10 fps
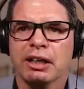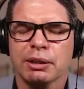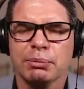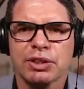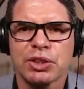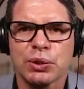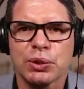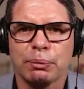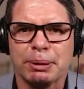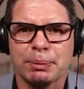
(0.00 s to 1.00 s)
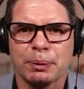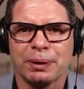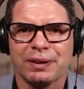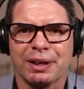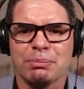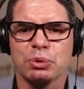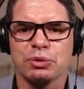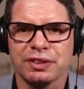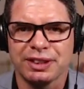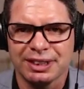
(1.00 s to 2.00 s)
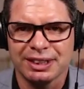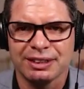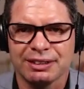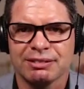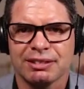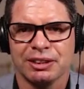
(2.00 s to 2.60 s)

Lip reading: can we ensure people when they're moving in,